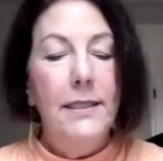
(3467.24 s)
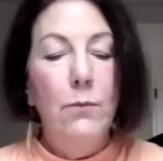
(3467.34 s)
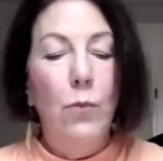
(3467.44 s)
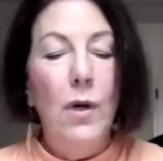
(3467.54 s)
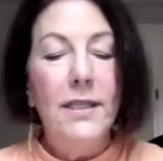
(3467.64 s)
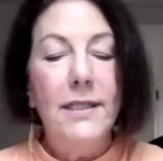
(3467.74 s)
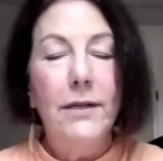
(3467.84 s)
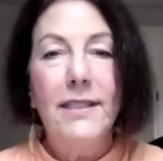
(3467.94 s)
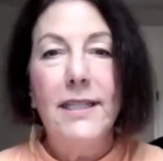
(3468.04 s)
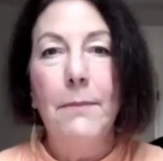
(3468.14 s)
Was
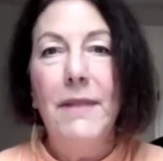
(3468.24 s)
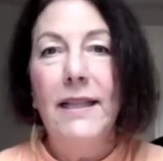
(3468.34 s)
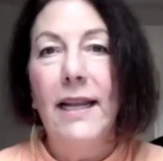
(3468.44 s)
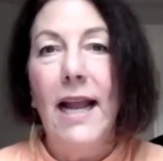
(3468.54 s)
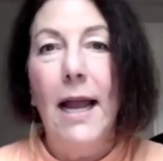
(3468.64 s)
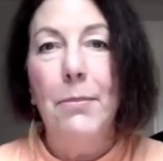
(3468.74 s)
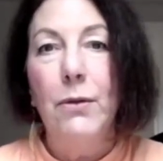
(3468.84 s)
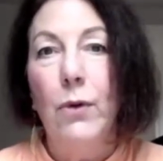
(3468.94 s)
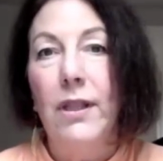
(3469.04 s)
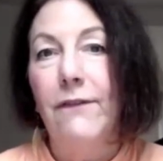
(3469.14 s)
there something that
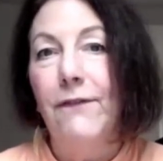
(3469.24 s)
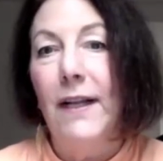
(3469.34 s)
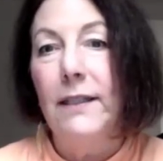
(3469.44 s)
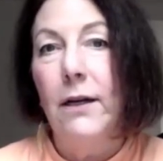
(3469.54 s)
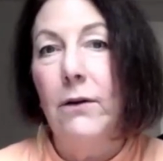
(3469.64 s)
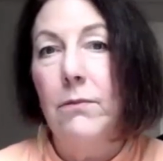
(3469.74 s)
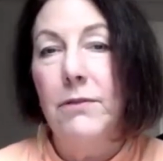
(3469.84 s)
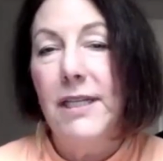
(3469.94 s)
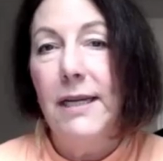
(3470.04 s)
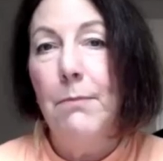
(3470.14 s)
happened with a fellow
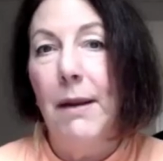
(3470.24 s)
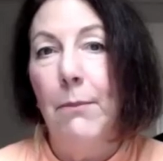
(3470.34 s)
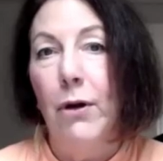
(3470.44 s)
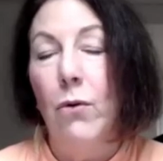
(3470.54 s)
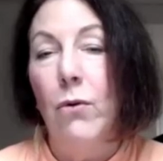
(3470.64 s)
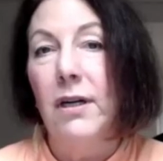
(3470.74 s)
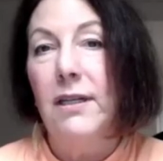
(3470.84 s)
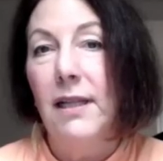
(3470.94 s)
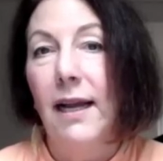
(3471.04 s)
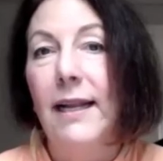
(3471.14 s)
team member or a
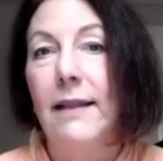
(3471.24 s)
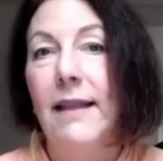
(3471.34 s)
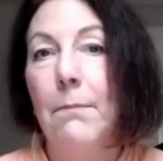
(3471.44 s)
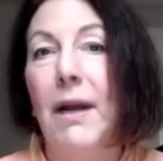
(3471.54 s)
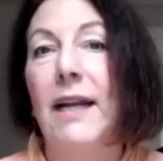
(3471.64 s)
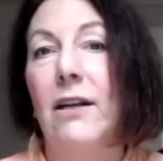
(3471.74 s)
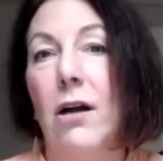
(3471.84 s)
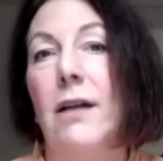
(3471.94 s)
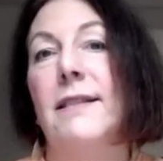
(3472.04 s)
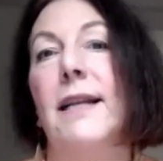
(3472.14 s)
client that might
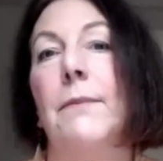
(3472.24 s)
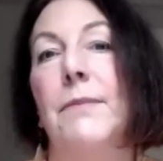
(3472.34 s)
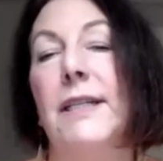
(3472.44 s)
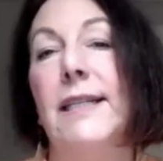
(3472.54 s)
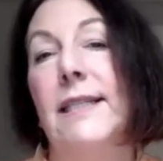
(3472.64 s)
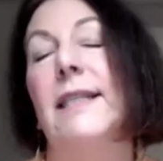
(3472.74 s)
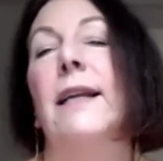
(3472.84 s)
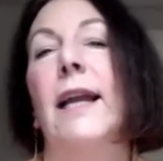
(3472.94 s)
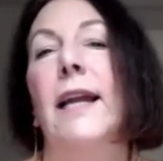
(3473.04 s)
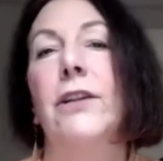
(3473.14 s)
cause them to
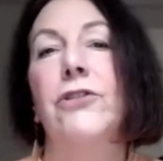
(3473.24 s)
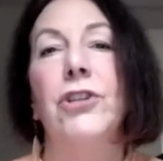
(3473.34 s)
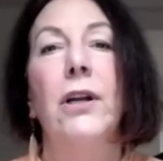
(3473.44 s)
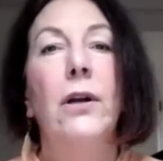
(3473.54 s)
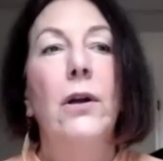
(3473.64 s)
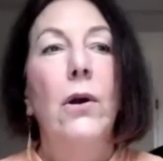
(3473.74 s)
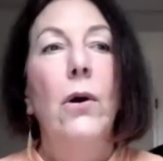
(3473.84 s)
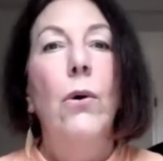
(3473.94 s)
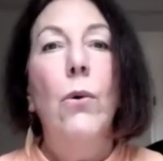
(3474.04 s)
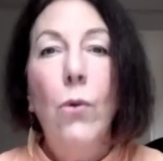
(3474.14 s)
disengage?
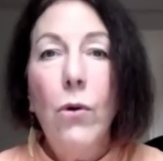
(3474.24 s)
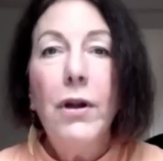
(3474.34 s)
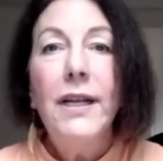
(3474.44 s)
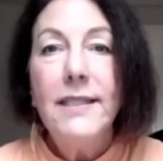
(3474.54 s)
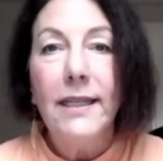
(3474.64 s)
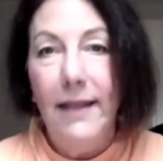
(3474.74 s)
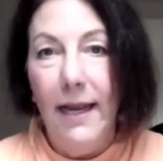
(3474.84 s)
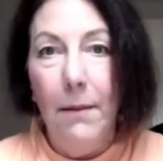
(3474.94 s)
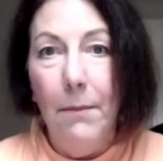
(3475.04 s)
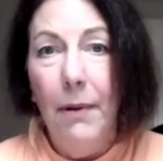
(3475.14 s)
Or is it
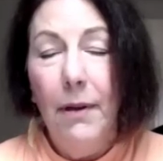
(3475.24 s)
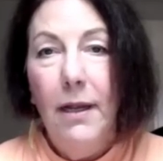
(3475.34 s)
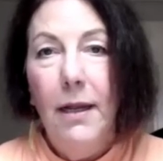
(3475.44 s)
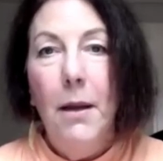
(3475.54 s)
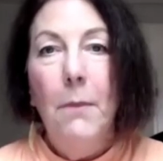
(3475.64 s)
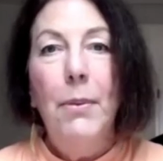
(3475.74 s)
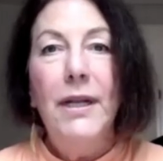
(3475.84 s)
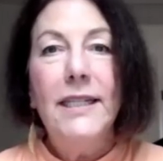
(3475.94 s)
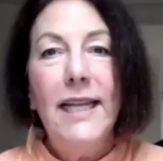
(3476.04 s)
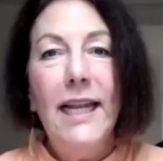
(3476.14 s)
them?
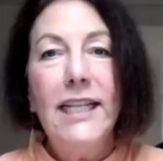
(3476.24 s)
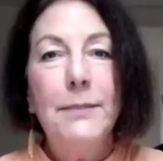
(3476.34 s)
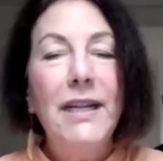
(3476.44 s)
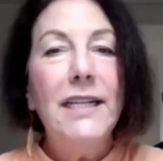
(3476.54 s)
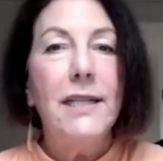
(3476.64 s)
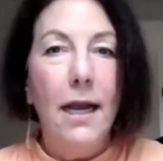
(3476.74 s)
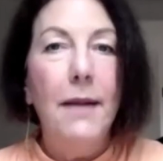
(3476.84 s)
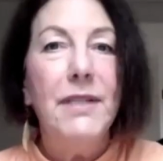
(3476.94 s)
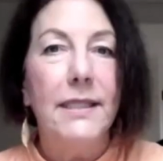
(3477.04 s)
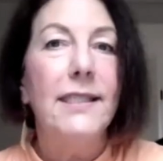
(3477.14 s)
But it takes me
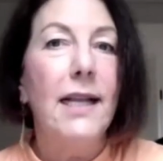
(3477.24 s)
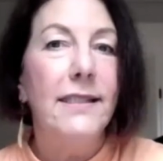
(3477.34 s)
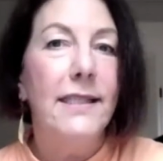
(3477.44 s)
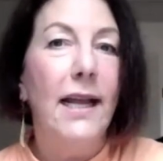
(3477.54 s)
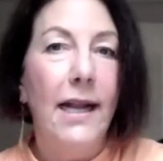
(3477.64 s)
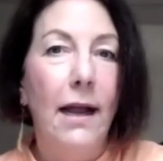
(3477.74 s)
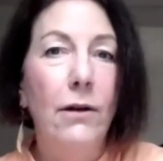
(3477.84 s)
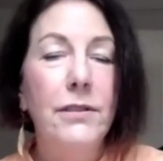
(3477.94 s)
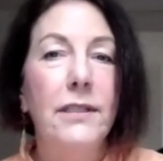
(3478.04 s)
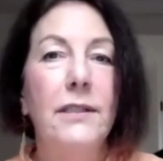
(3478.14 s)
time to suss that
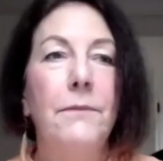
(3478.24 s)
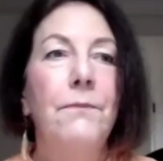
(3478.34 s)
out.